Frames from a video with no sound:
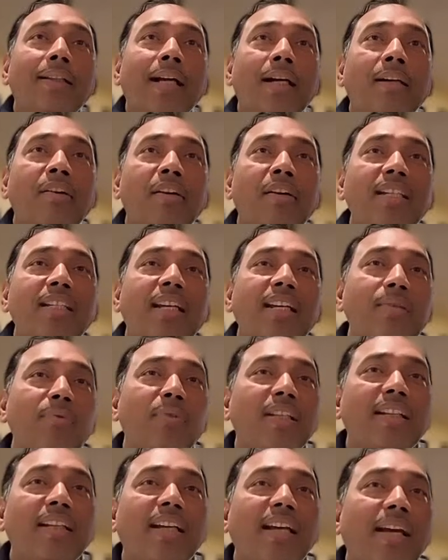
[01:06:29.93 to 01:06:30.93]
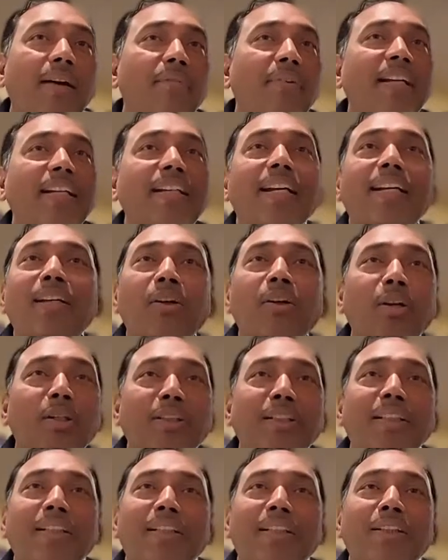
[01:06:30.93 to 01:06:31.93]
that risk is with every
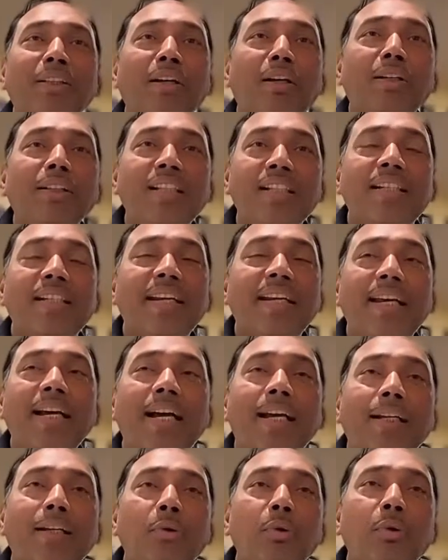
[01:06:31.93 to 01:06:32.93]
technology, not just AI.